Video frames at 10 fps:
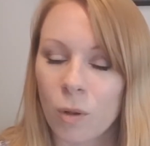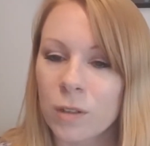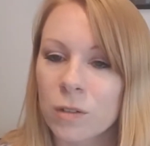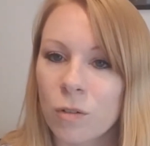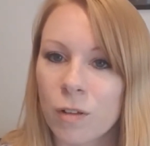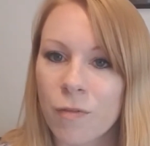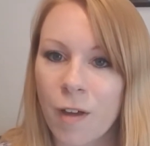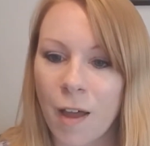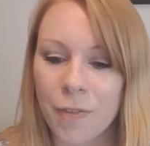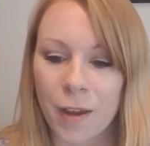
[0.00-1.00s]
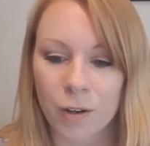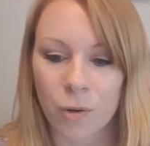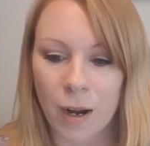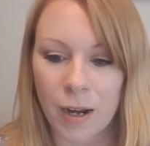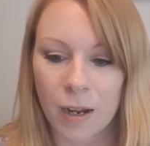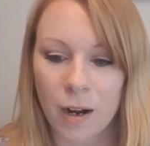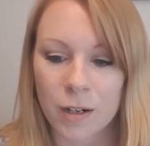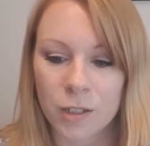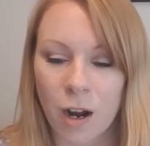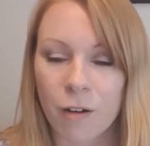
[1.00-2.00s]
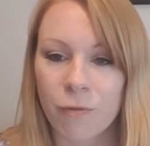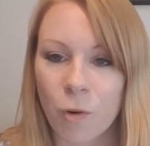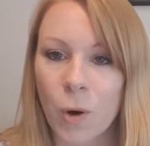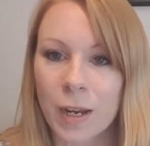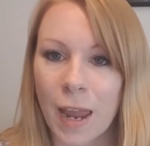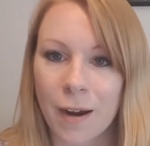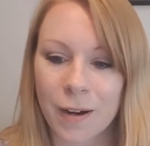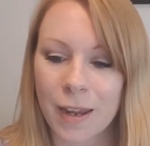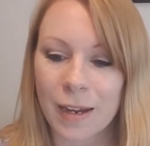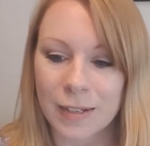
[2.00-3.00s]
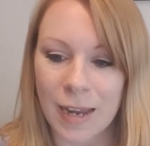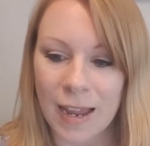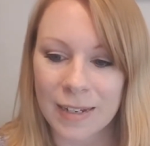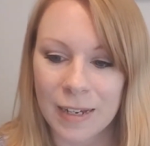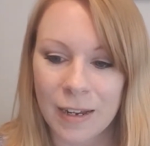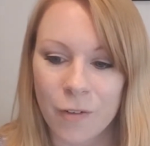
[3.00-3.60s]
old school of thought that credit cards are for carrying debt.